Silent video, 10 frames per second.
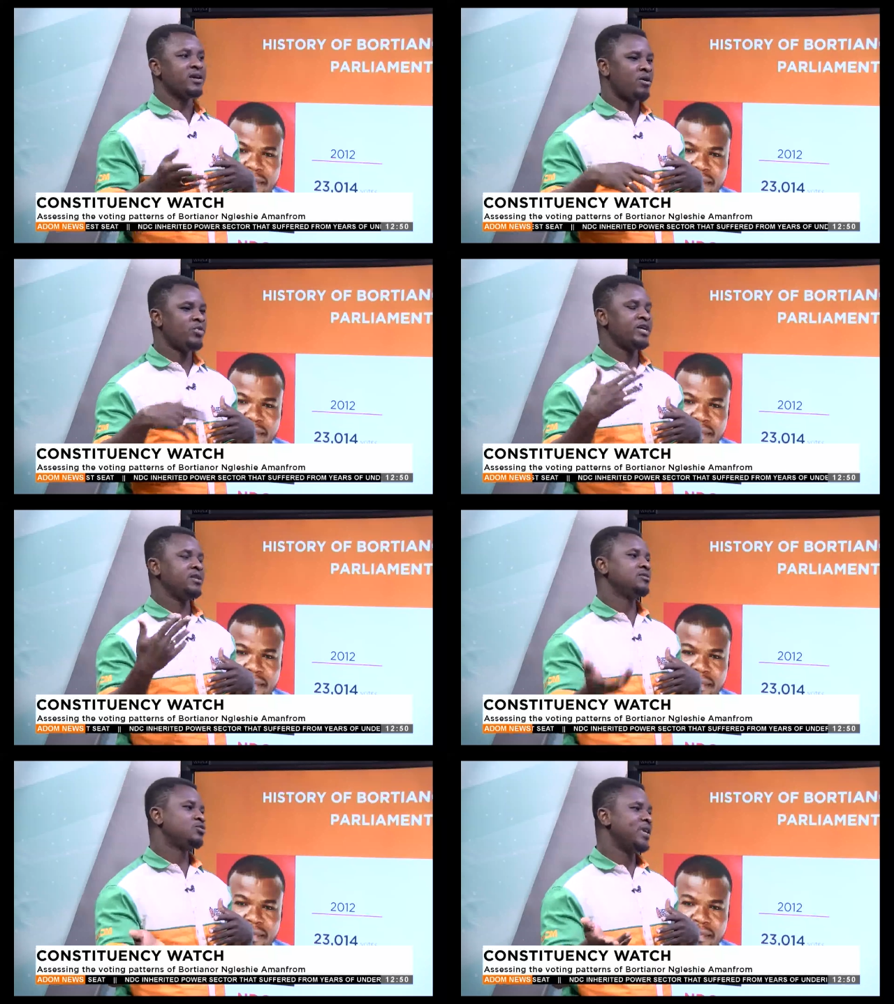Speaker 1: almost
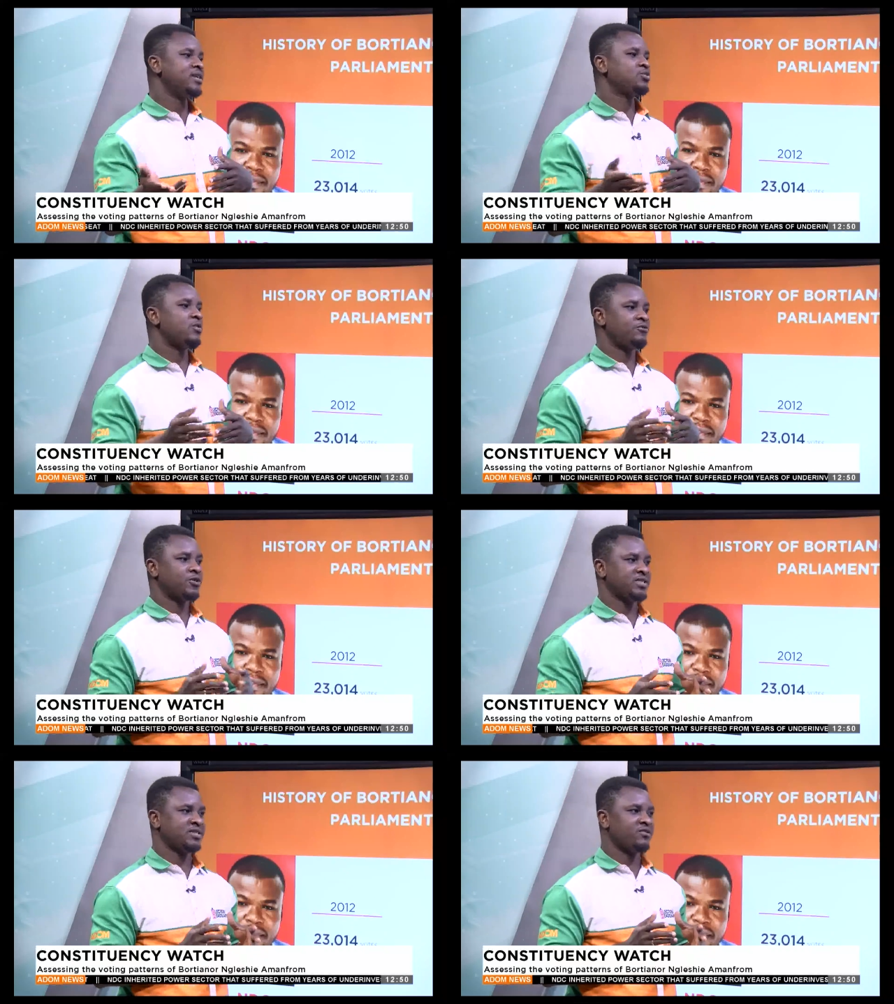the twenty twelve
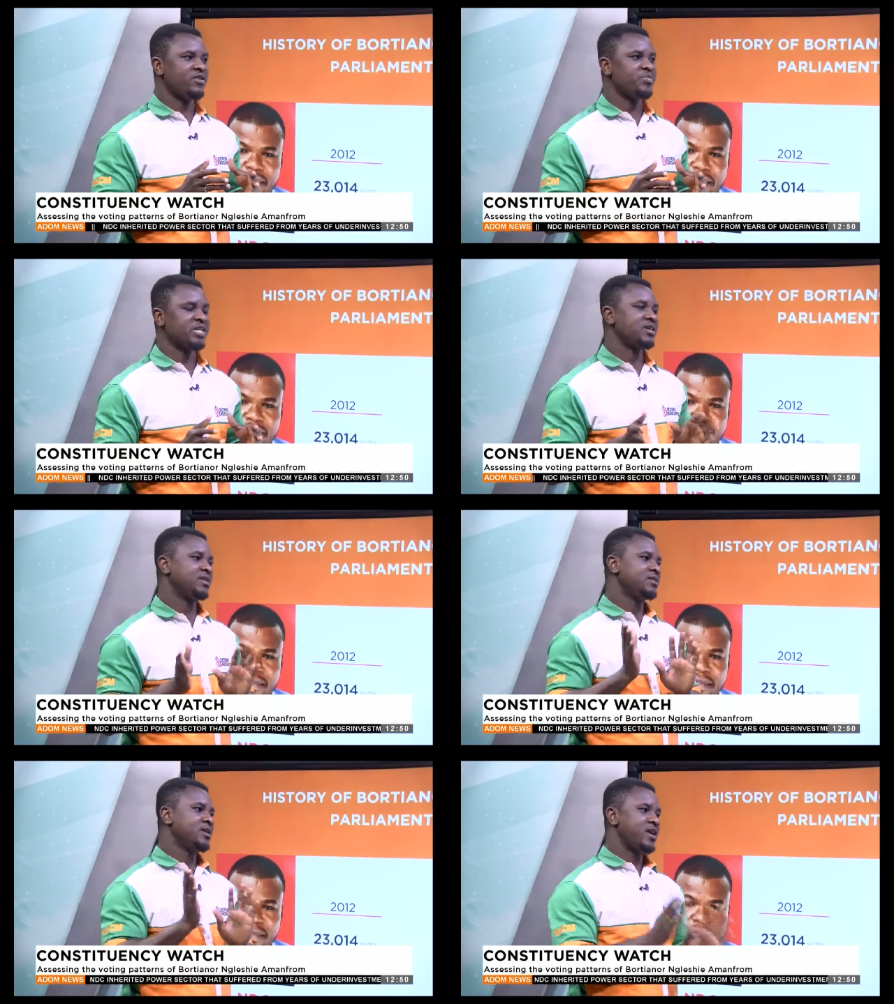forty-seven
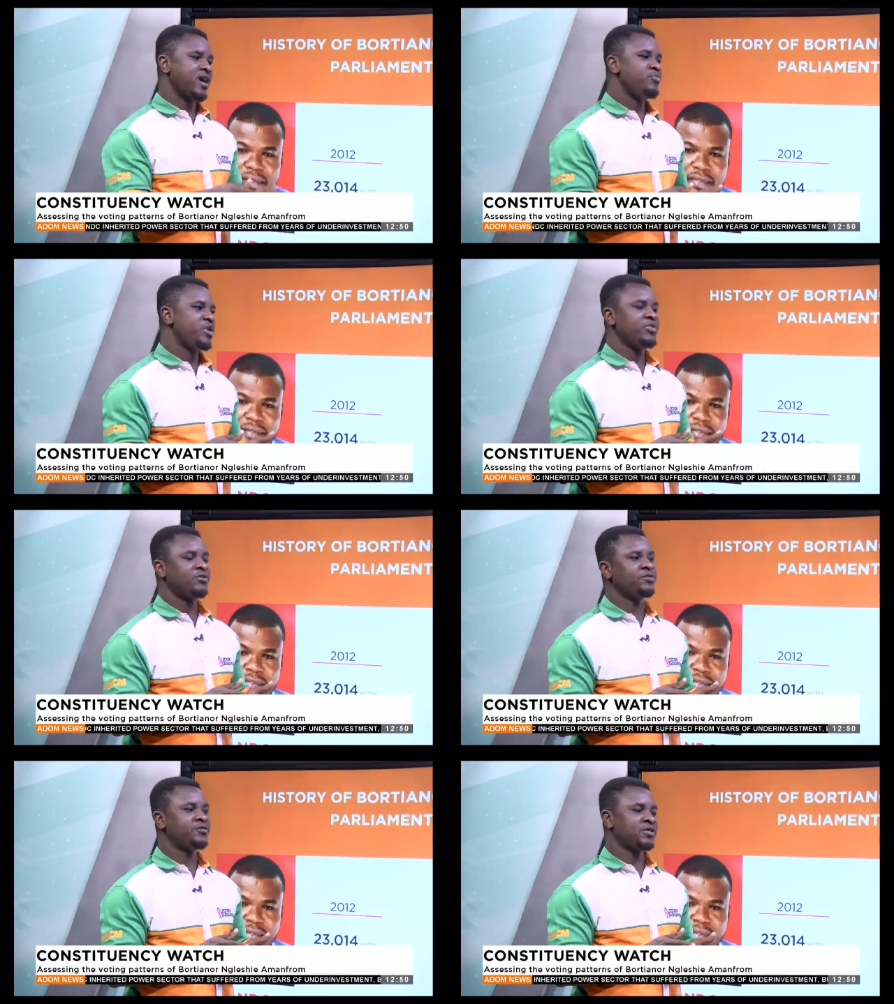percent N P P
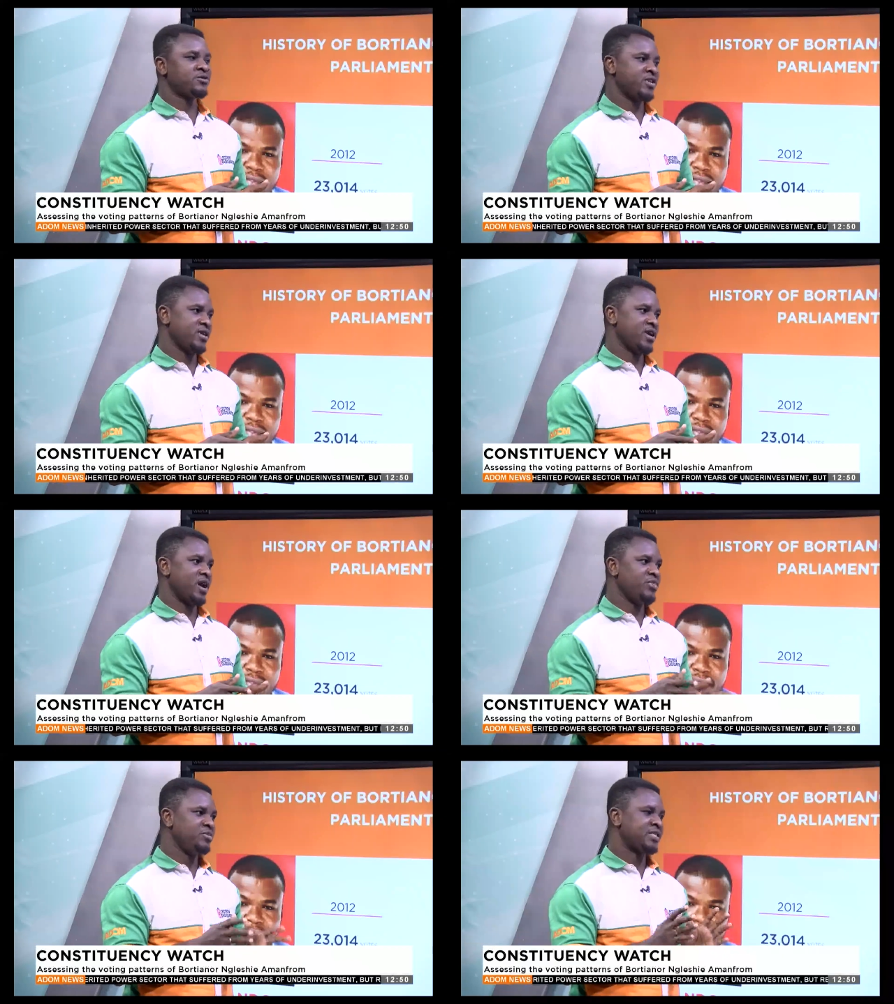fifty-three
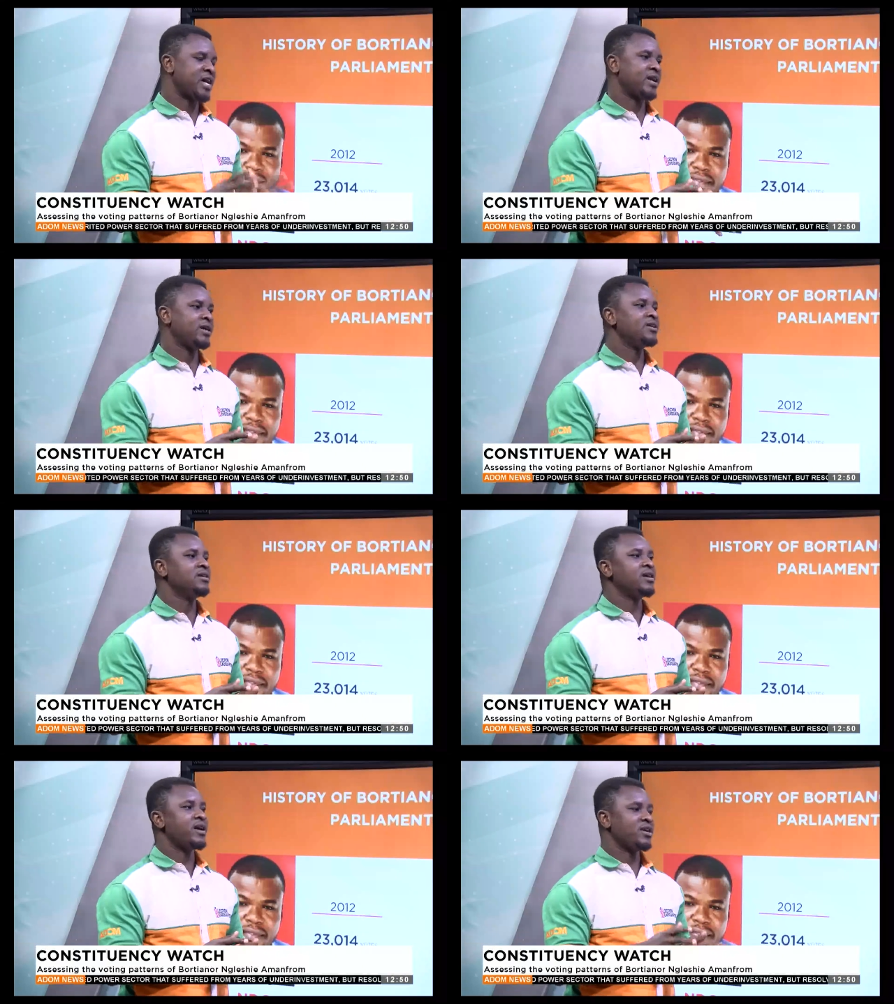Habib Saad
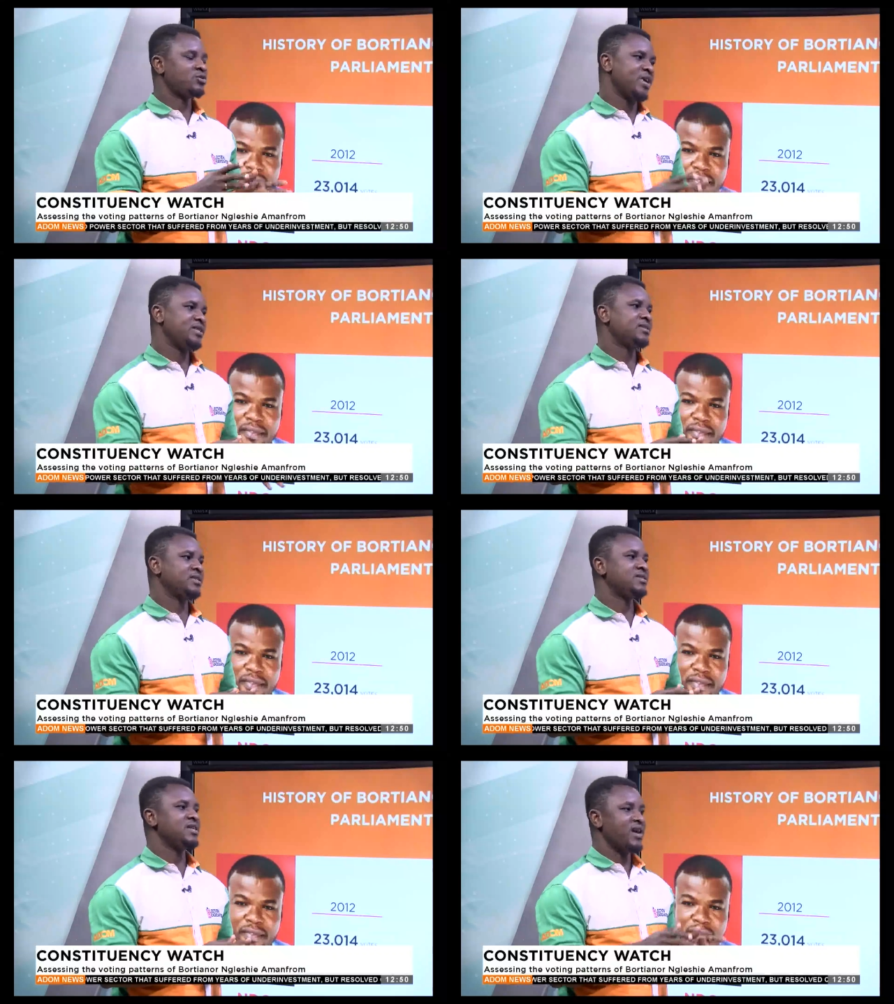year twenty
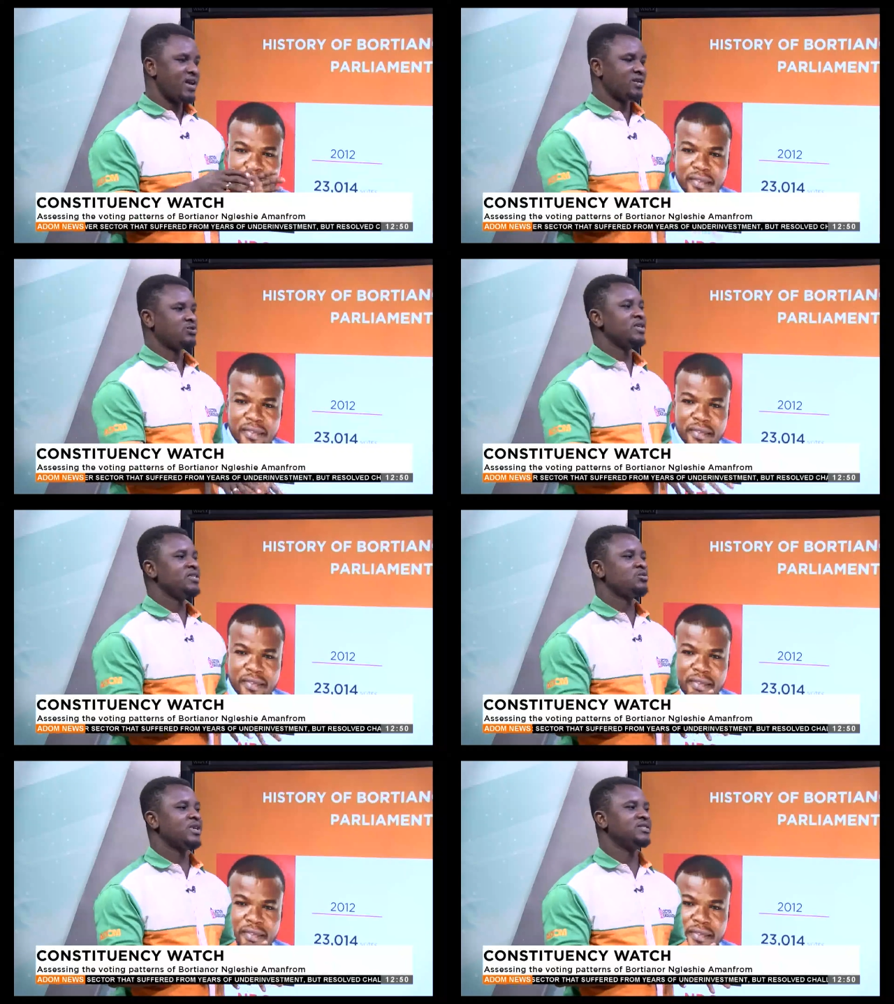sixteen and at
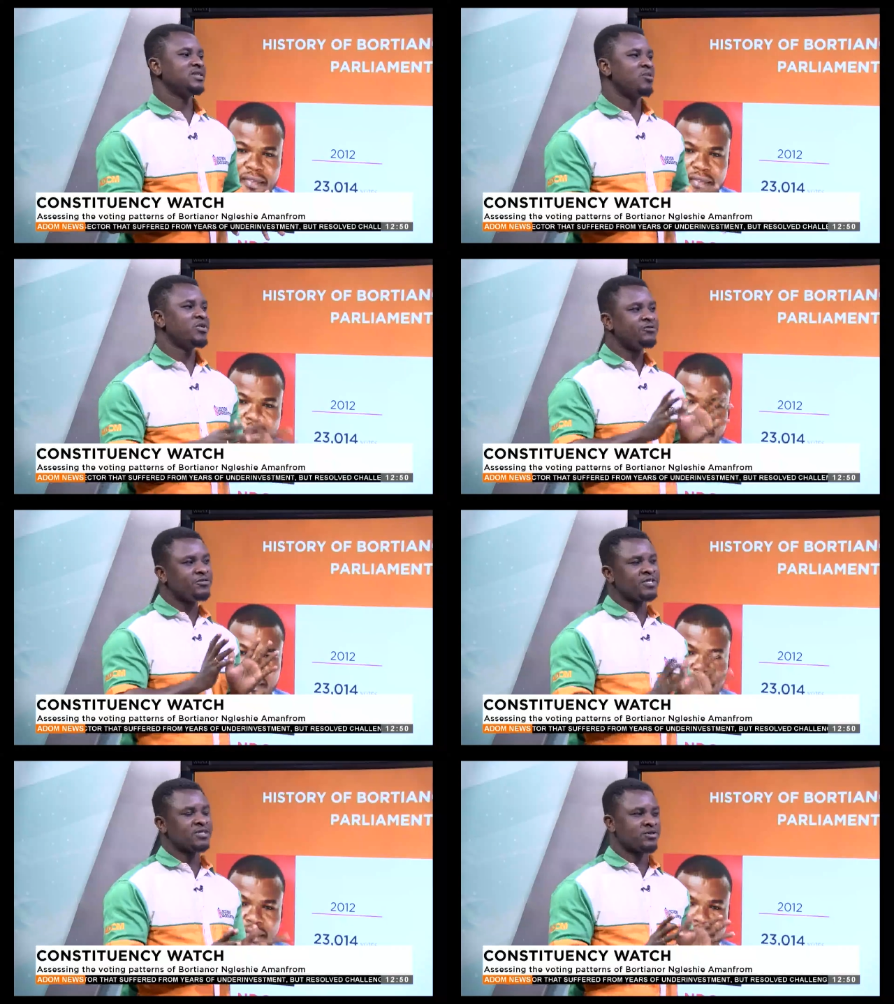twenty twenty only
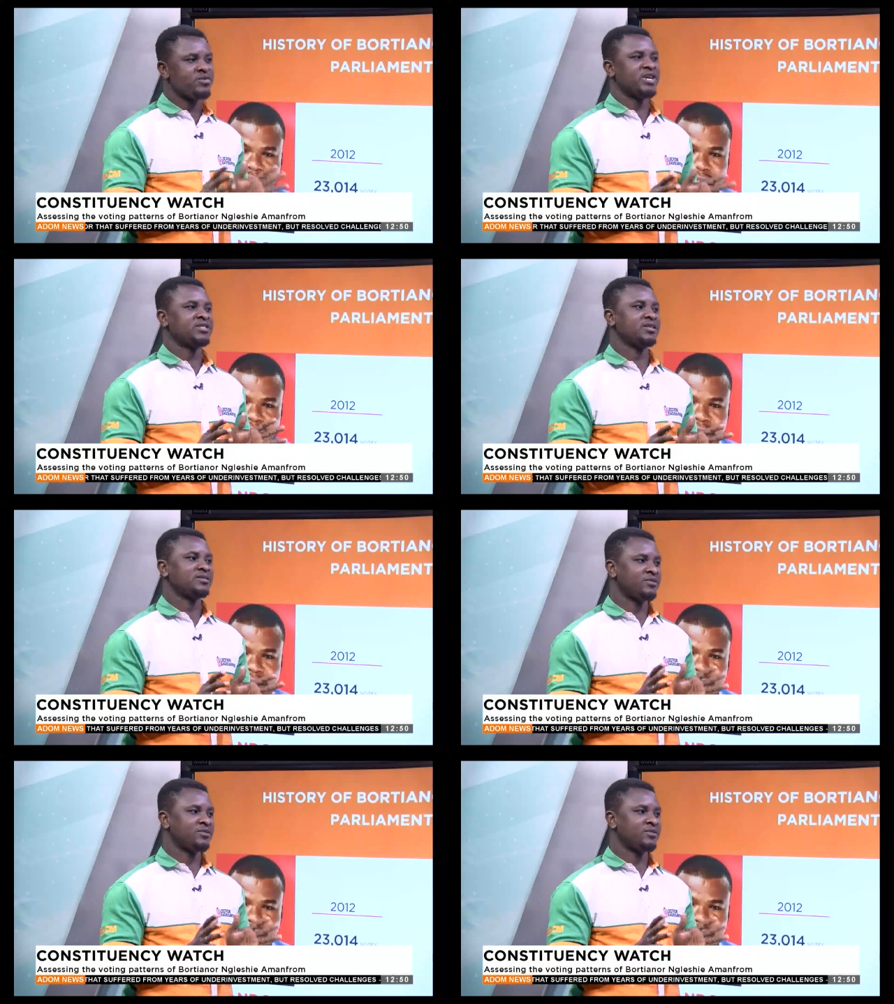fifty-three percent